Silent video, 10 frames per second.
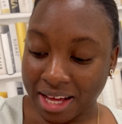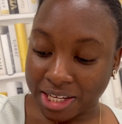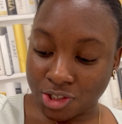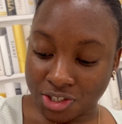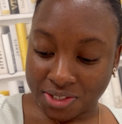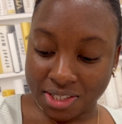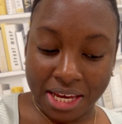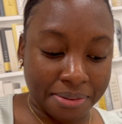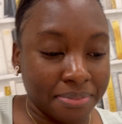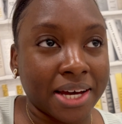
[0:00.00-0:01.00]
I just
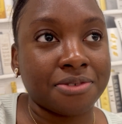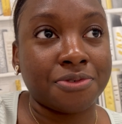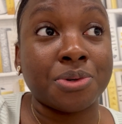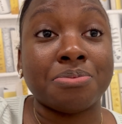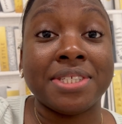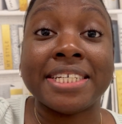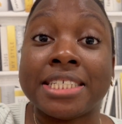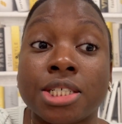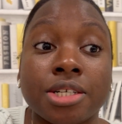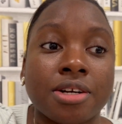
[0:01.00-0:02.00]
came back from
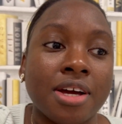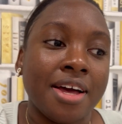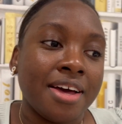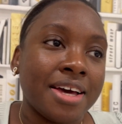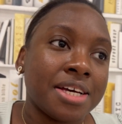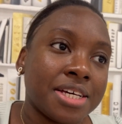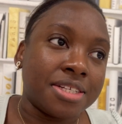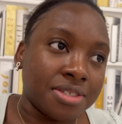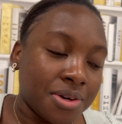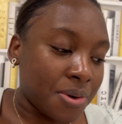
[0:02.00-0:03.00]
dinner.
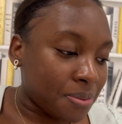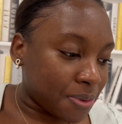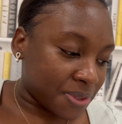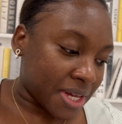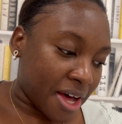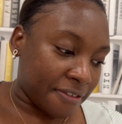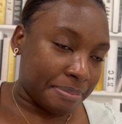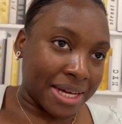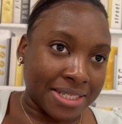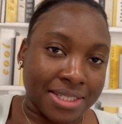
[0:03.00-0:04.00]
It's almost
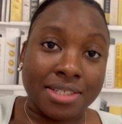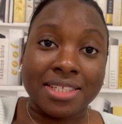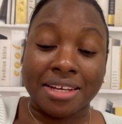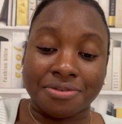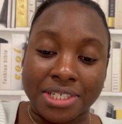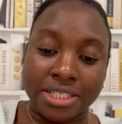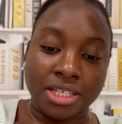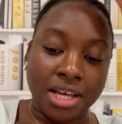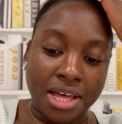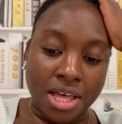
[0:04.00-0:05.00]
7:30
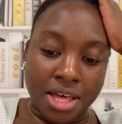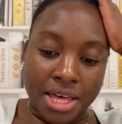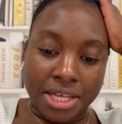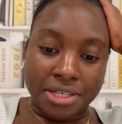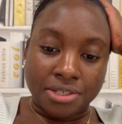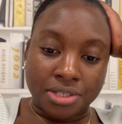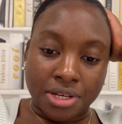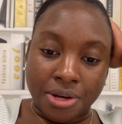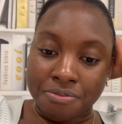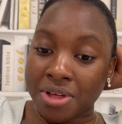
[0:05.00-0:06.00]
and
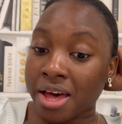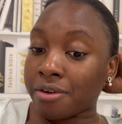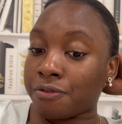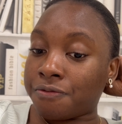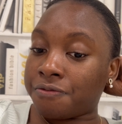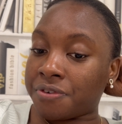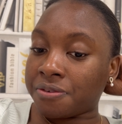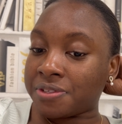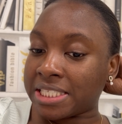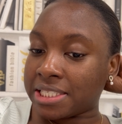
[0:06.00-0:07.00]
I have
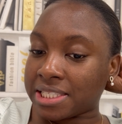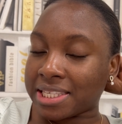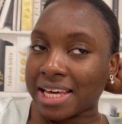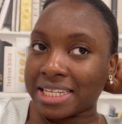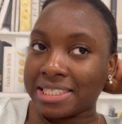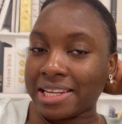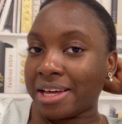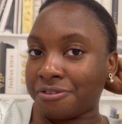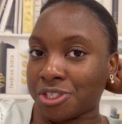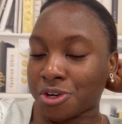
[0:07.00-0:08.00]
15 slides
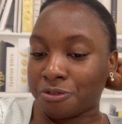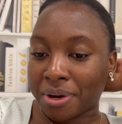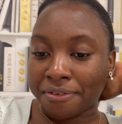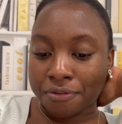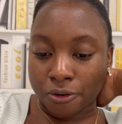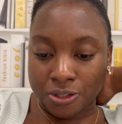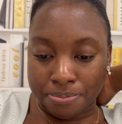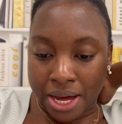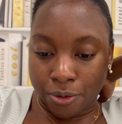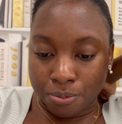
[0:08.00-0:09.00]
left of my first
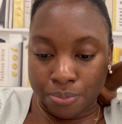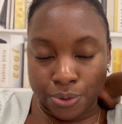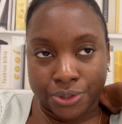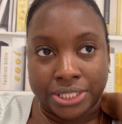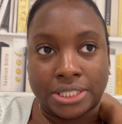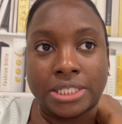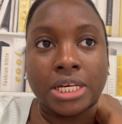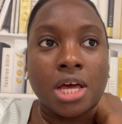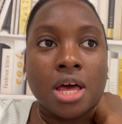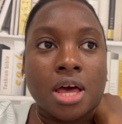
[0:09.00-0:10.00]
PowerPoint
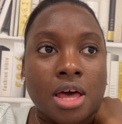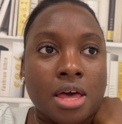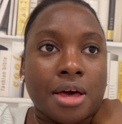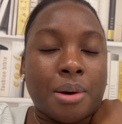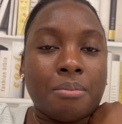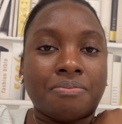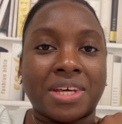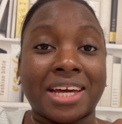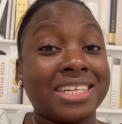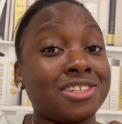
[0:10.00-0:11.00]
that
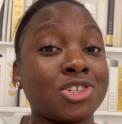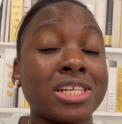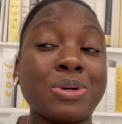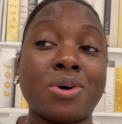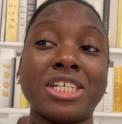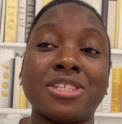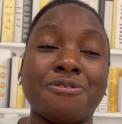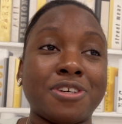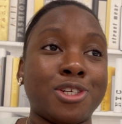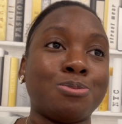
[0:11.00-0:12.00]
I initially wanted to
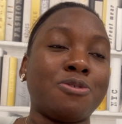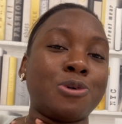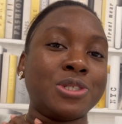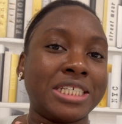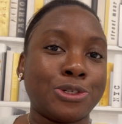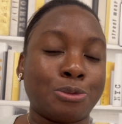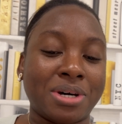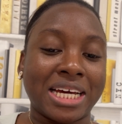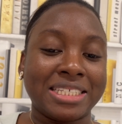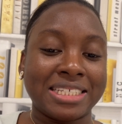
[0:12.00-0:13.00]
finish before dinner,
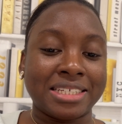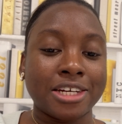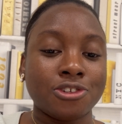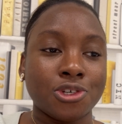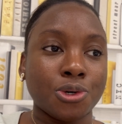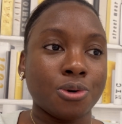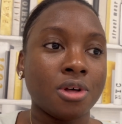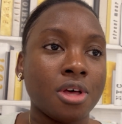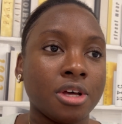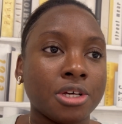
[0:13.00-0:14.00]
but I didn't get to,
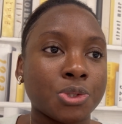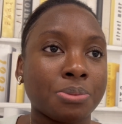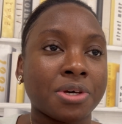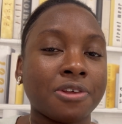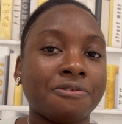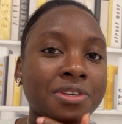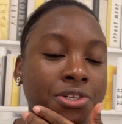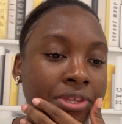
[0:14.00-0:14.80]
so I'm gonna finish